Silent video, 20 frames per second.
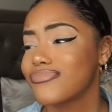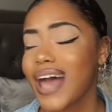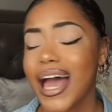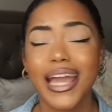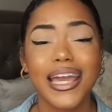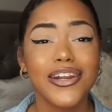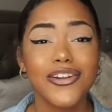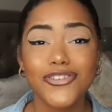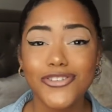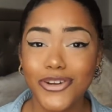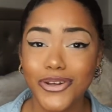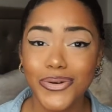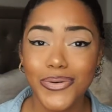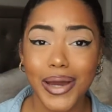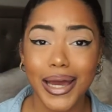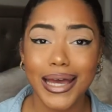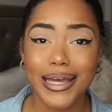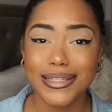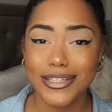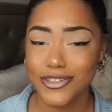I can assure you
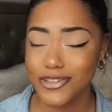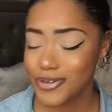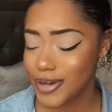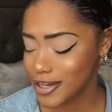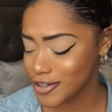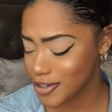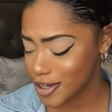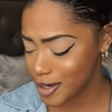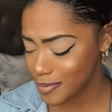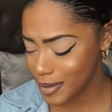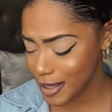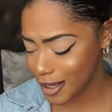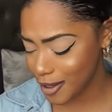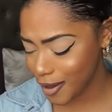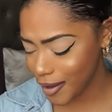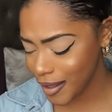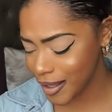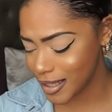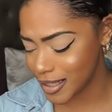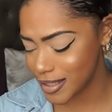guys you guys are gonna be
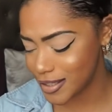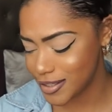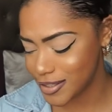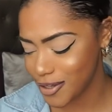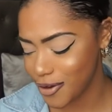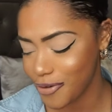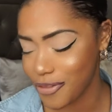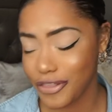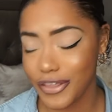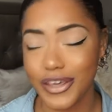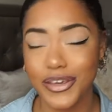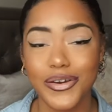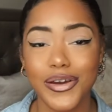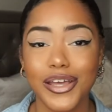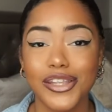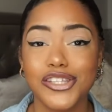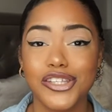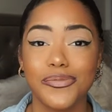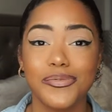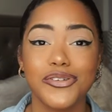good. So thank you
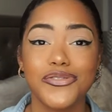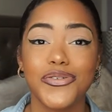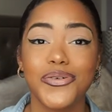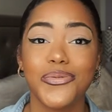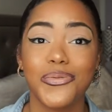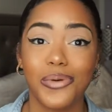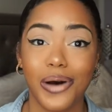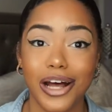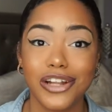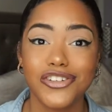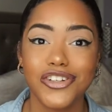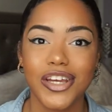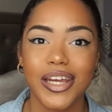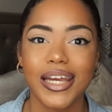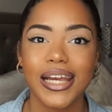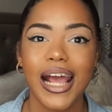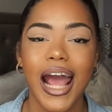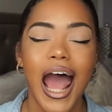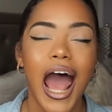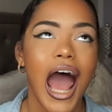guys so much for
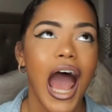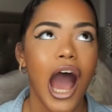watching.